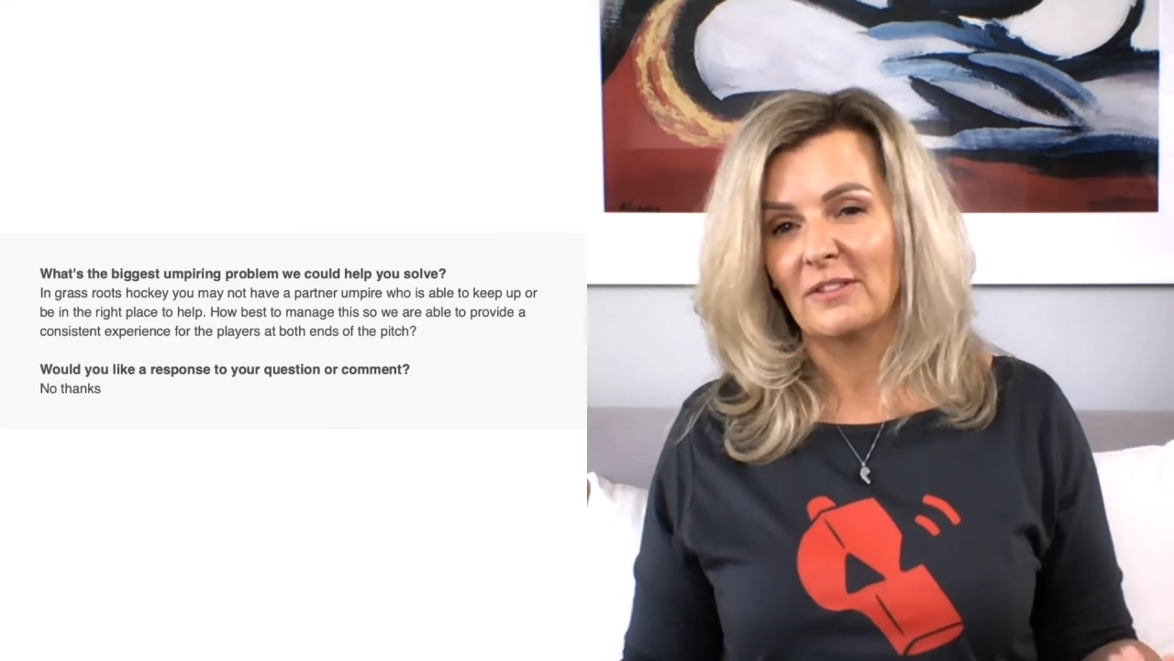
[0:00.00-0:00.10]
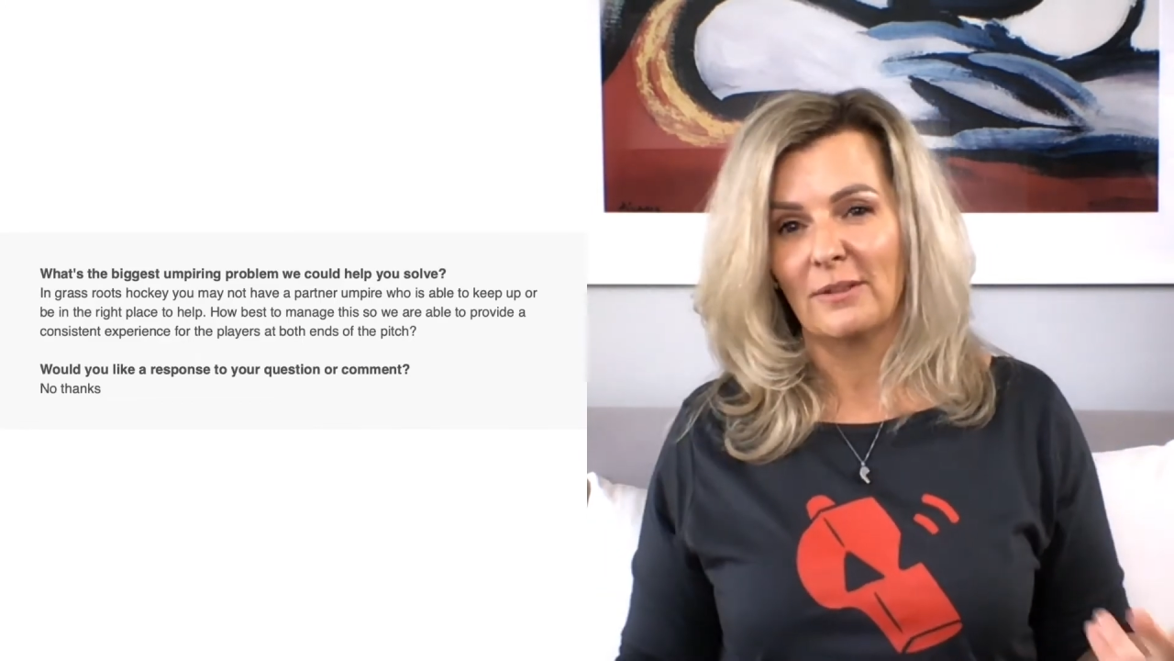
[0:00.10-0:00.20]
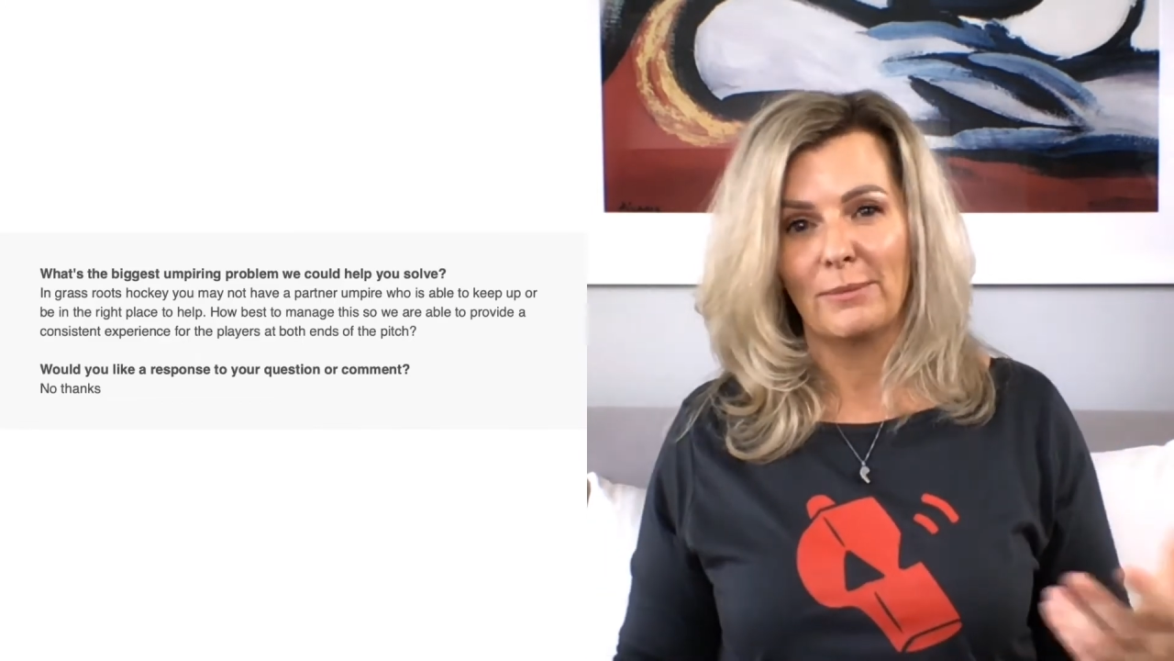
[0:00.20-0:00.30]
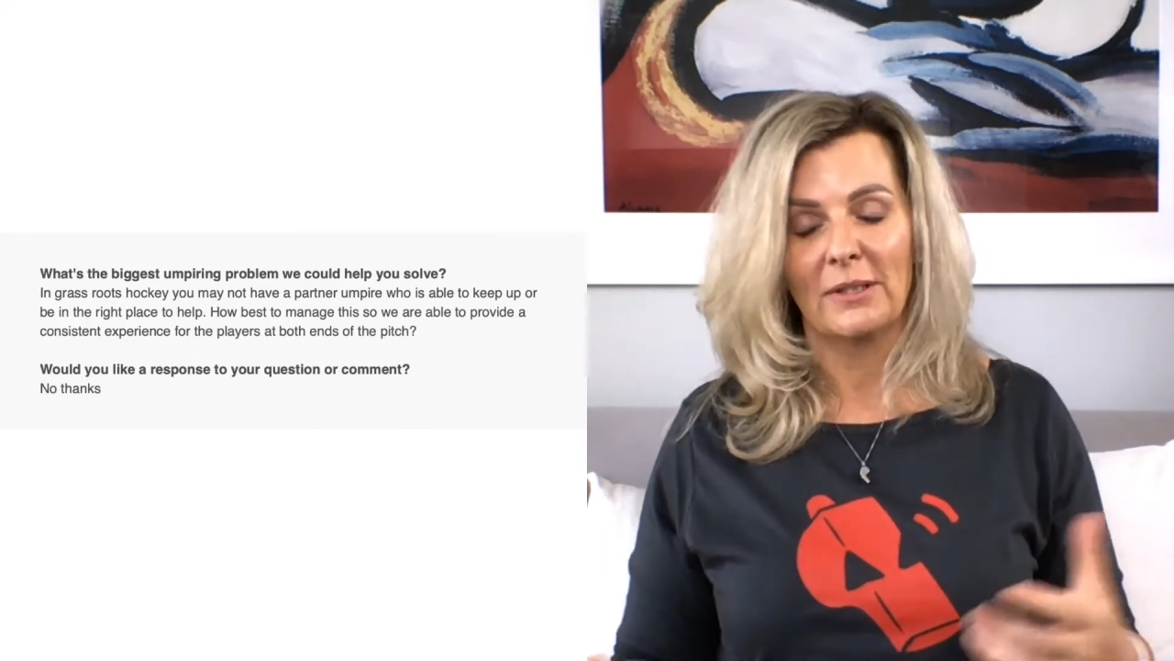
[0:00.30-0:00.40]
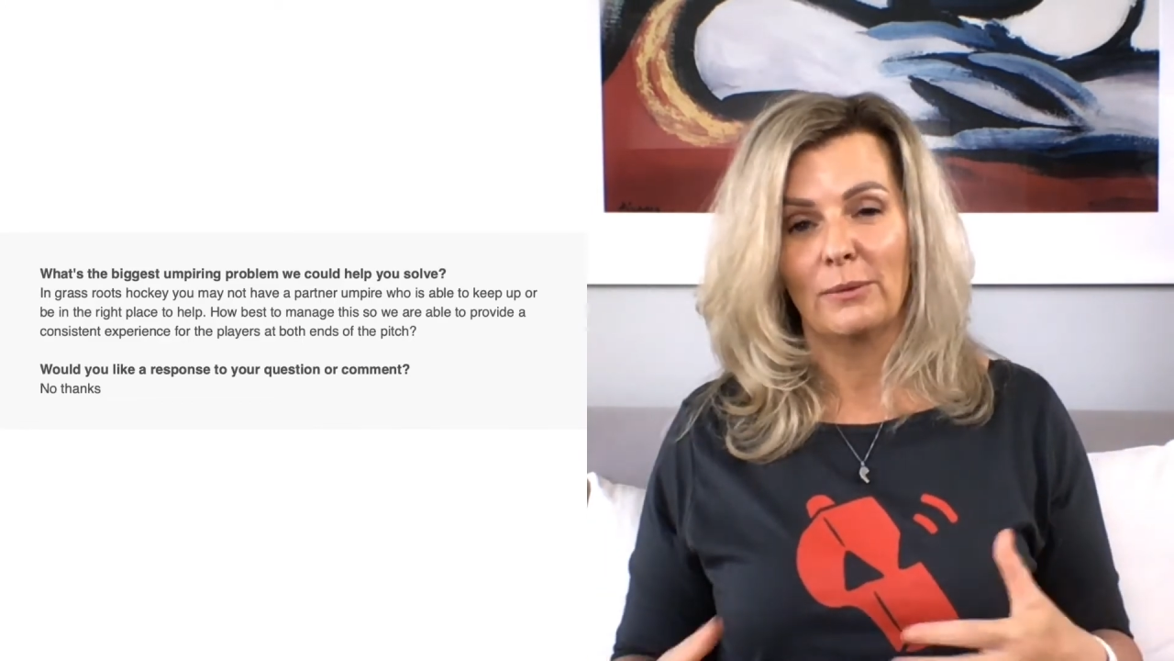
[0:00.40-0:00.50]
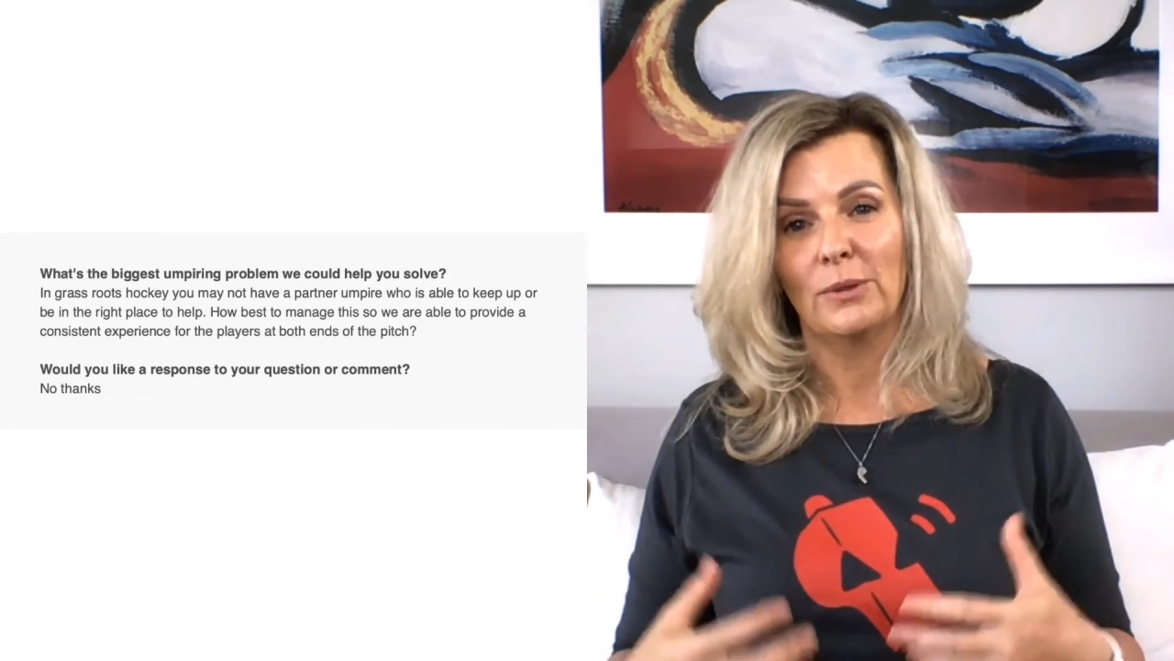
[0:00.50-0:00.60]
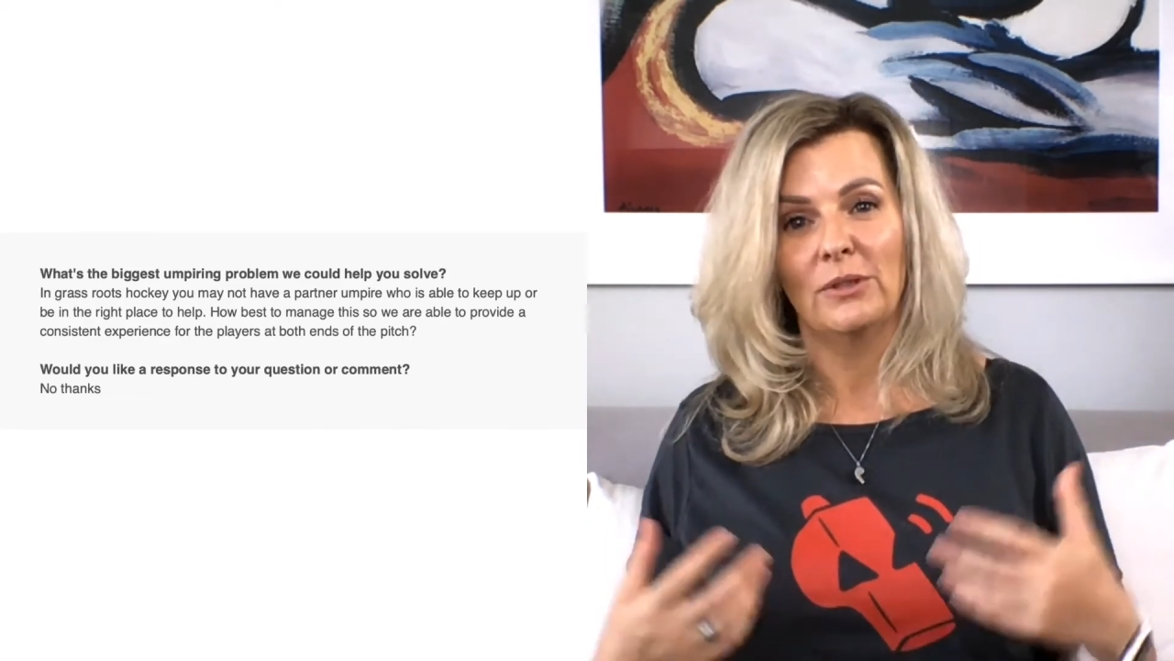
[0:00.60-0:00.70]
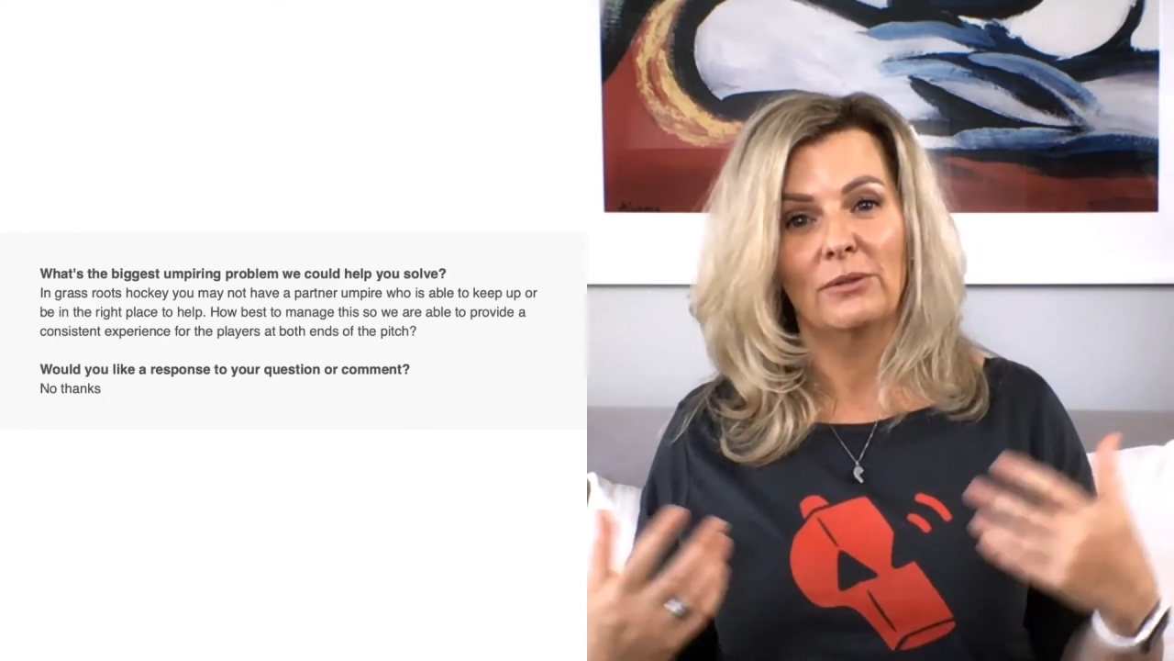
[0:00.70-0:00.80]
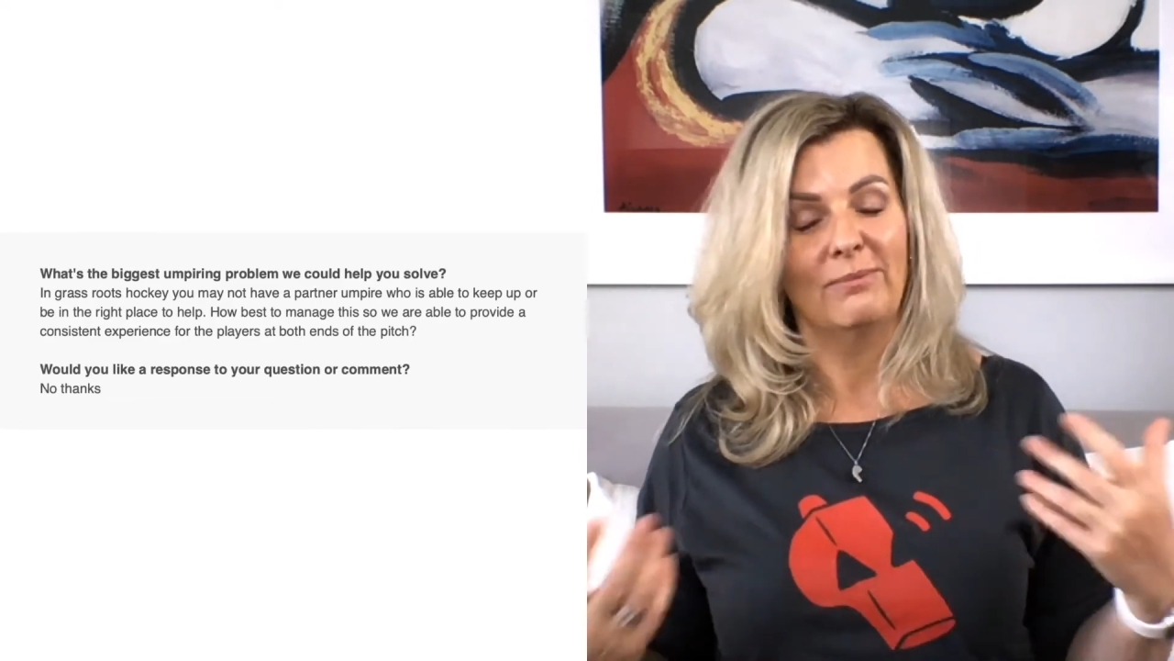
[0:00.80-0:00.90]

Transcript: something that would,